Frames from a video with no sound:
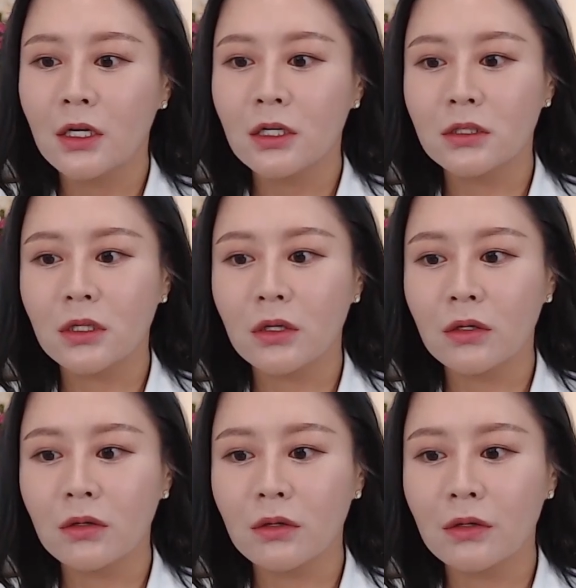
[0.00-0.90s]

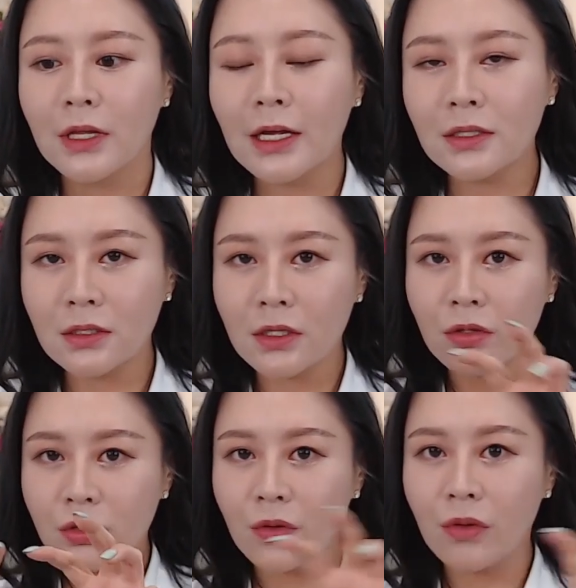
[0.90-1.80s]
So that's the
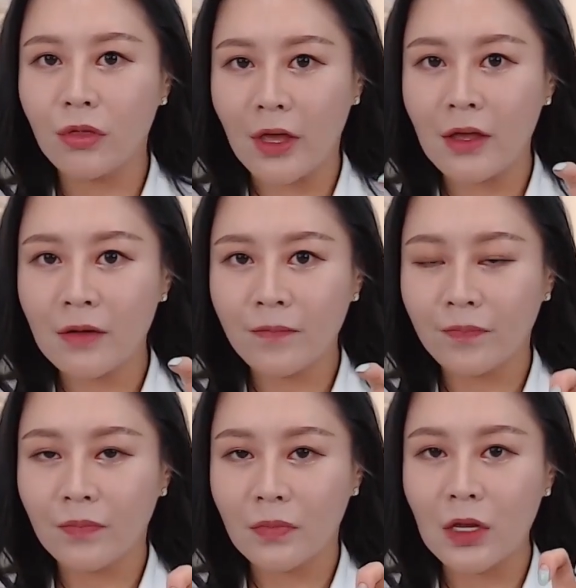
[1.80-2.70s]
2 things
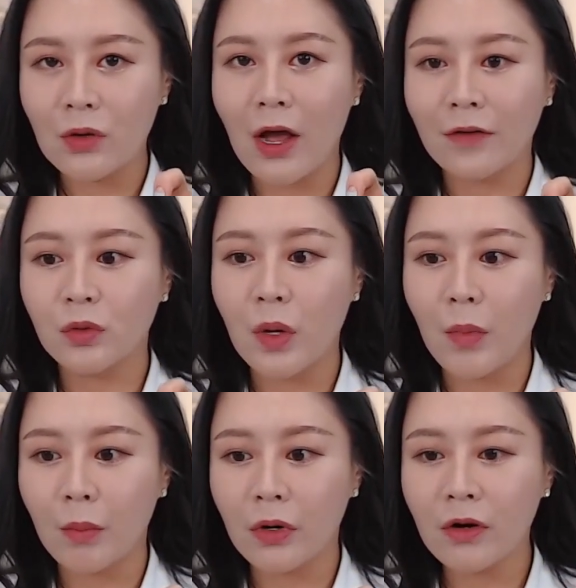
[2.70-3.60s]
that you have to
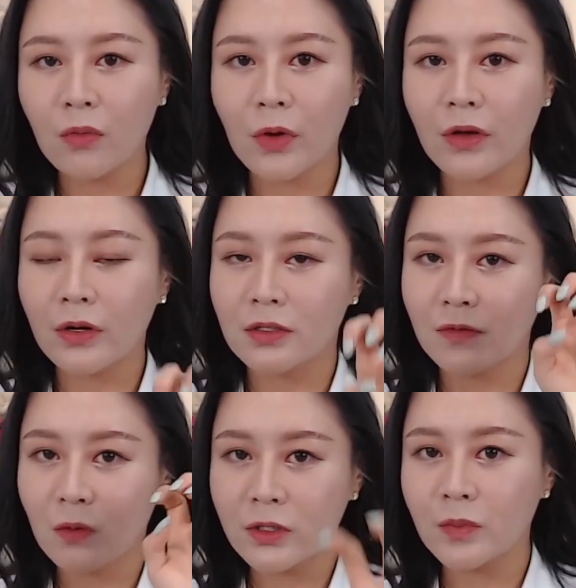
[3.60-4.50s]
remember, whether it's a
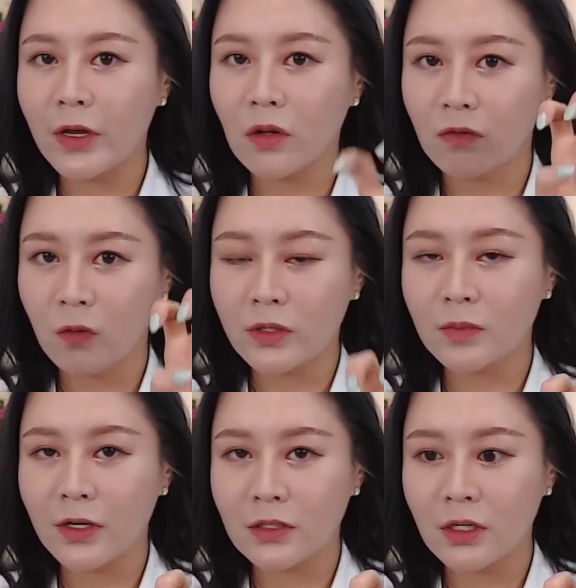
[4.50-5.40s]
voicemail or
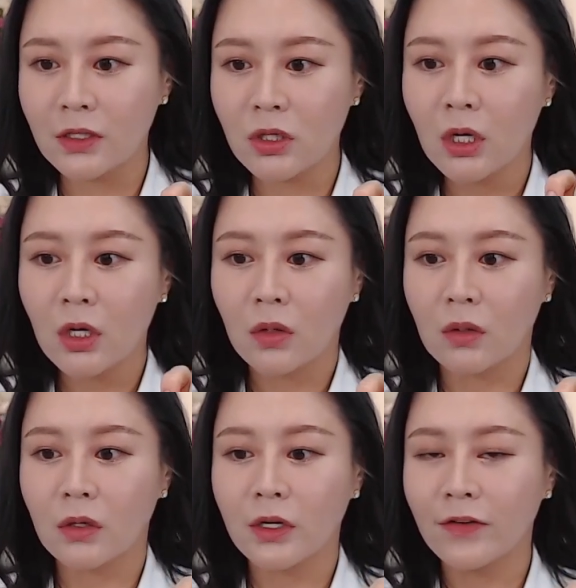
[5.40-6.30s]
voice message,
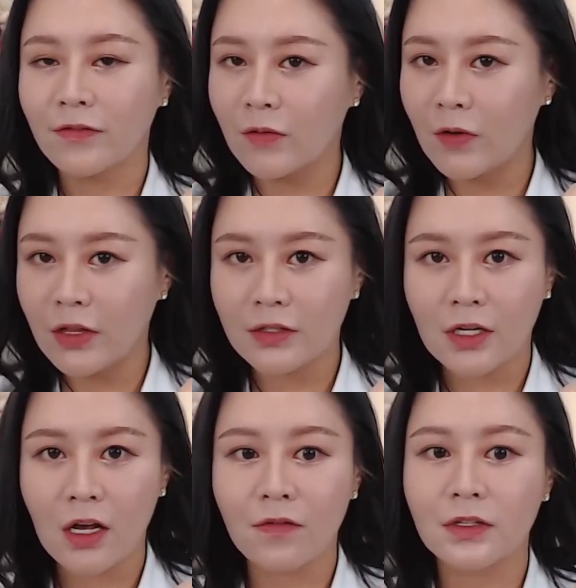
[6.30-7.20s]
or whether it's a
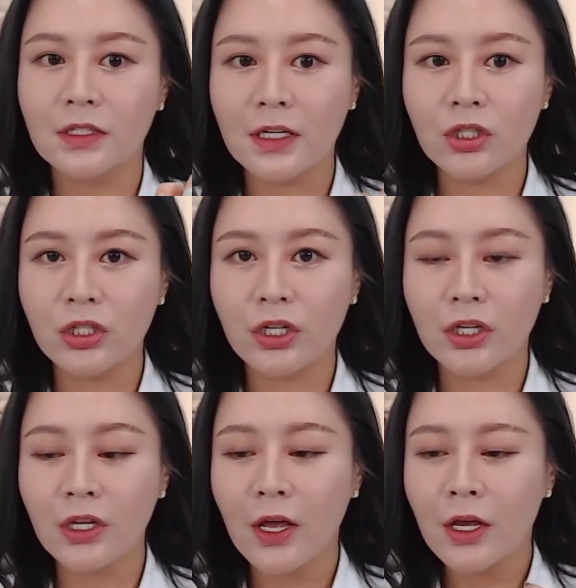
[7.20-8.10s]

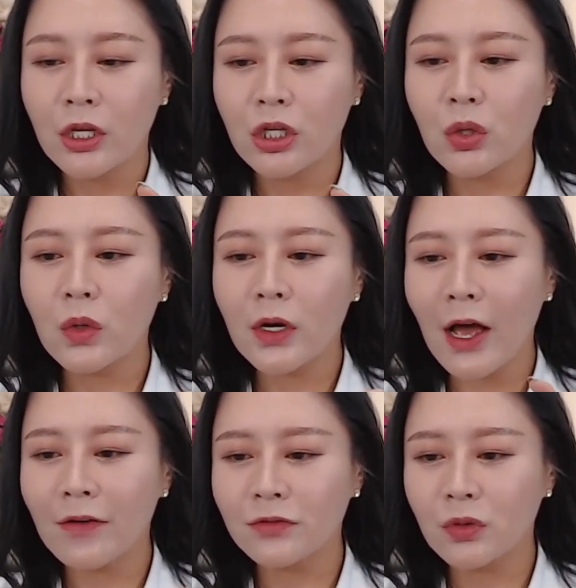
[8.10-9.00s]
conversation, you would
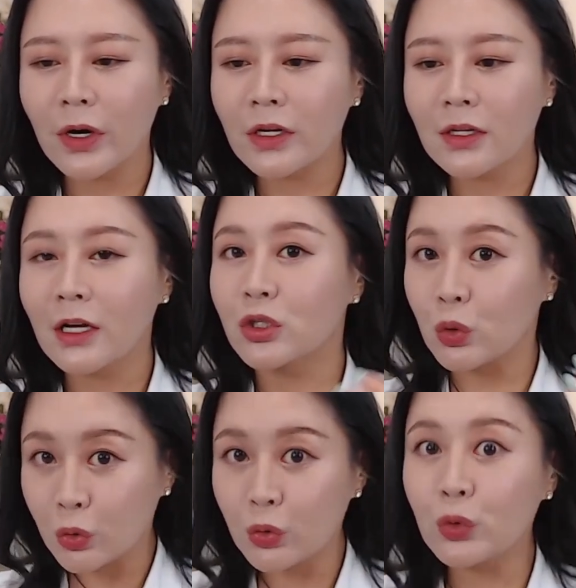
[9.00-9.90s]
have to recognize
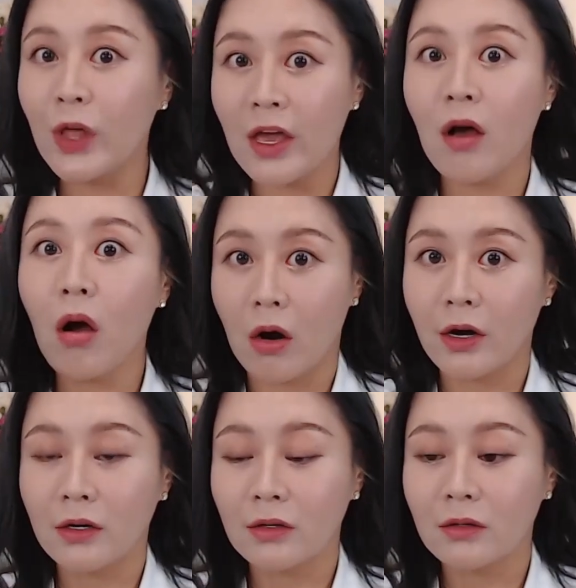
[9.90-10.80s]
who they
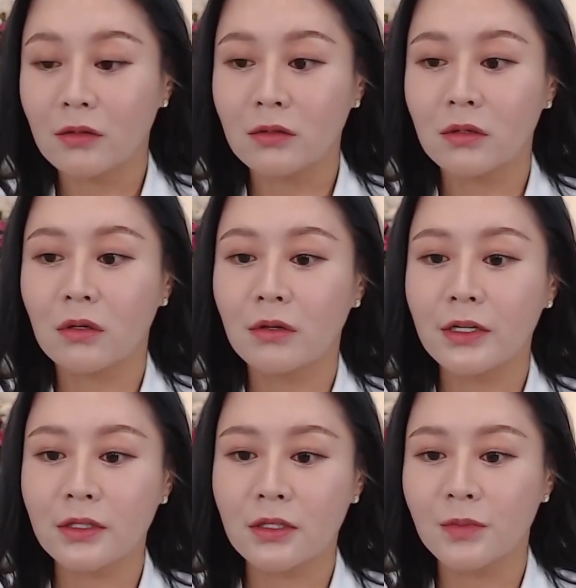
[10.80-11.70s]
are. So
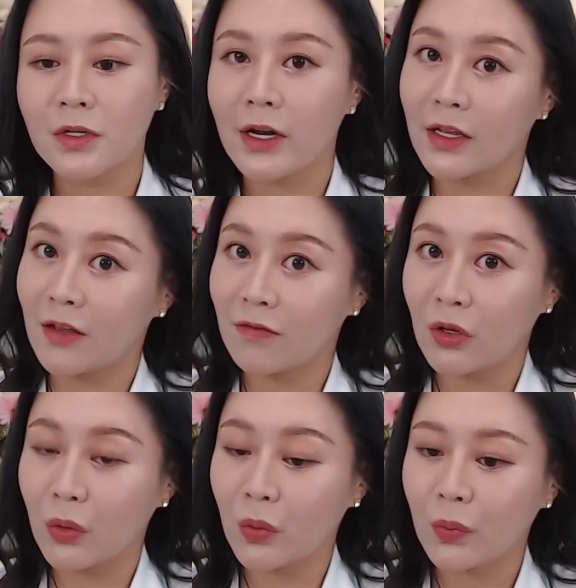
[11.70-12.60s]
that's a tip that I give
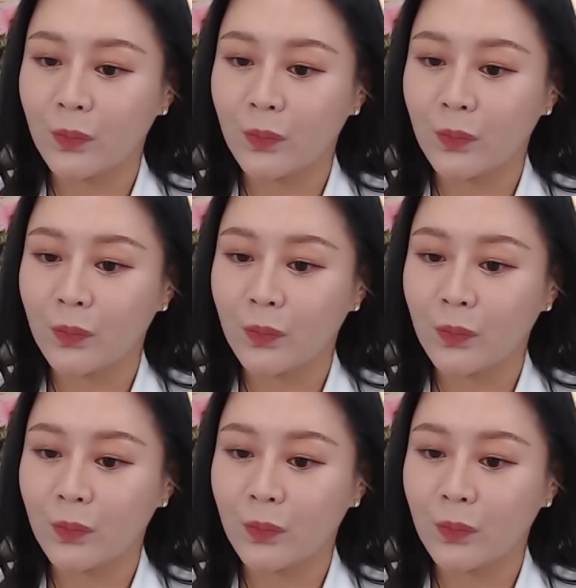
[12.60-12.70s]
you.